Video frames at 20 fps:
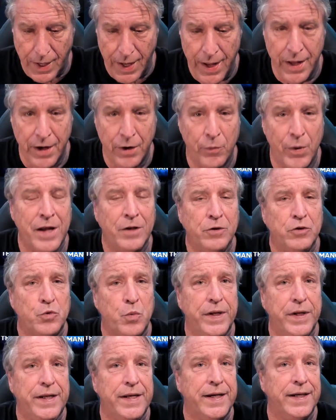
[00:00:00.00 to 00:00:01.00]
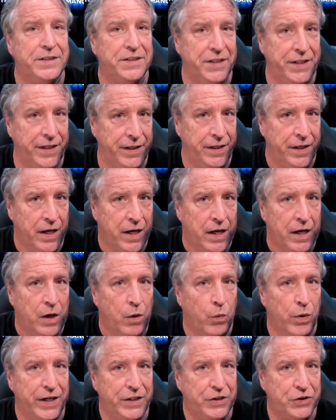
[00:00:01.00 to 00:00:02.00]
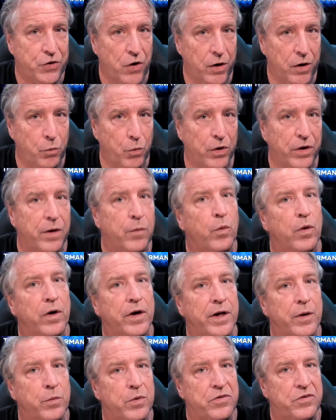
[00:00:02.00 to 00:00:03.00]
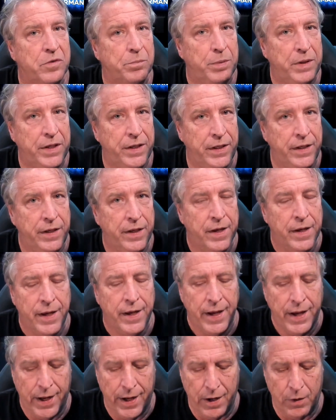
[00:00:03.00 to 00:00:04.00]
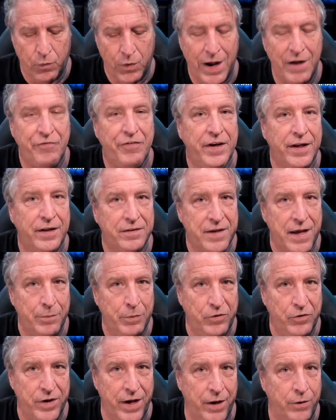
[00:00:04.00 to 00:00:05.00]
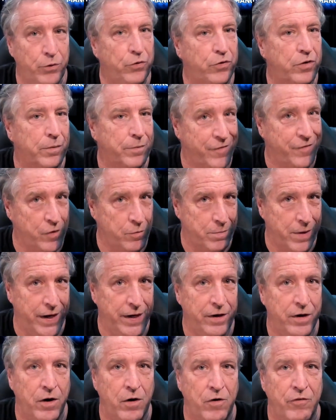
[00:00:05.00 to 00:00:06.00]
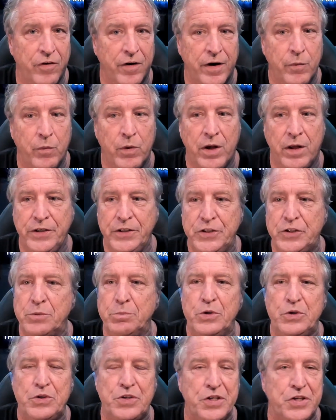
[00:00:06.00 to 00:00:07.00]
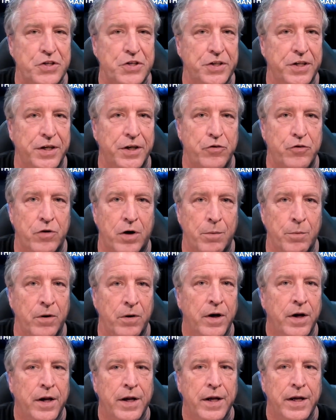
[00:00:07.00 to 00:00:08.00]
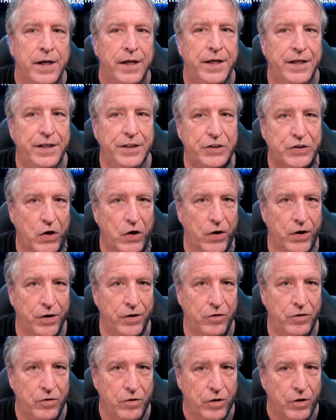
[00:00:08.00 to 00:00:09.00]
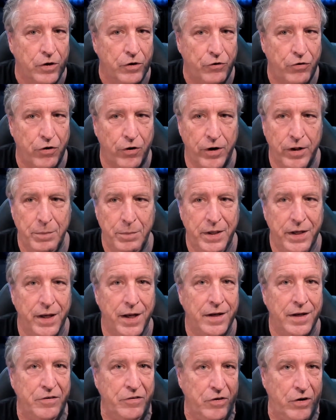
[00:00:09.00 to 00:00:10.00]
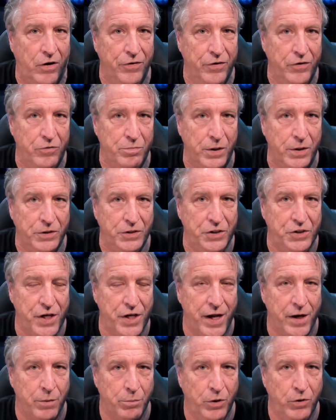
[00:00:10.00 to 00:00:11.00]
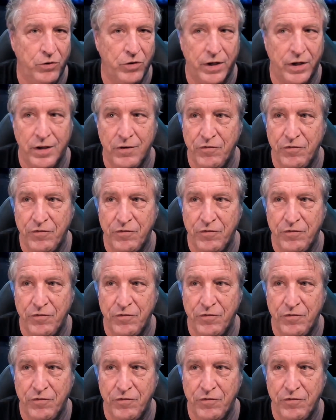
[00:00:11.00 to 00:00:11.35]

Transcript: And around 2019, when I started working with Zapiti, Raphael Tabutan, who some of you might know very well, he's a musician and a drummer. He started turning me on to all this multi-channel music.